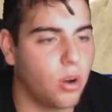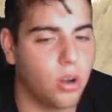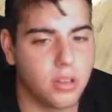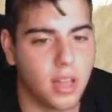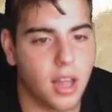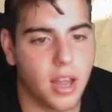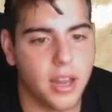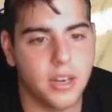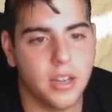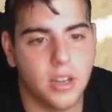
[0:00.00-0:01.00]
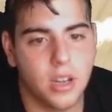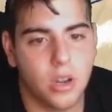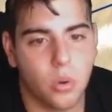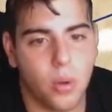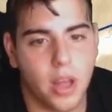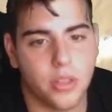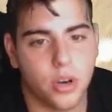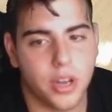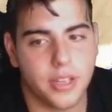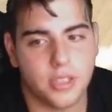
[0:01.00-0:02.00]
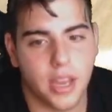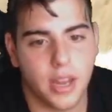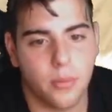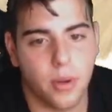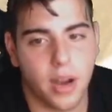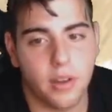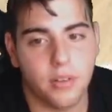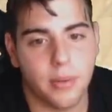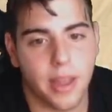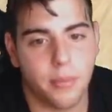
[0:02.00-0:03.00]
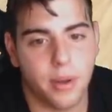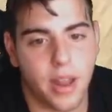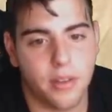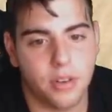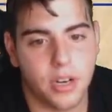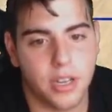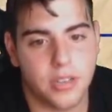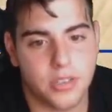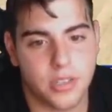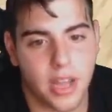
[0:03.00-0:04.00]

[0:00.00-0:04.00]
online, whether it's a whatever, man, whatever it is.